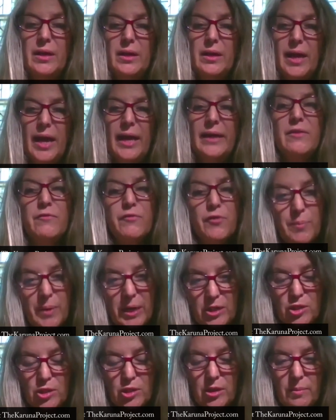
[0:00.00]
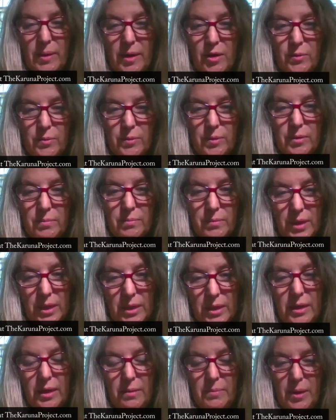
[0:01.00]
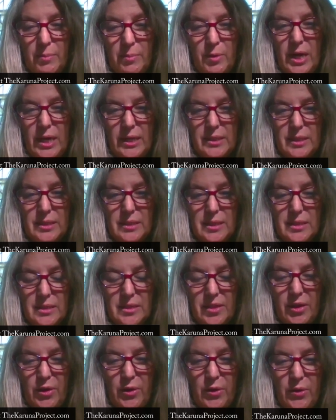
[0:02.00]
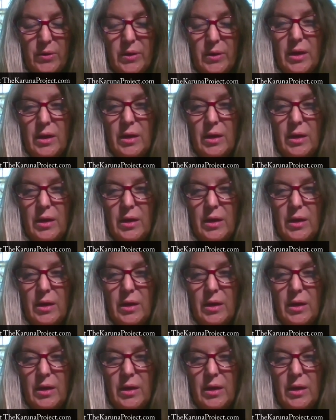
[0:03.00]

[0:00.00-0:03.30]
and information about me and my practice is there.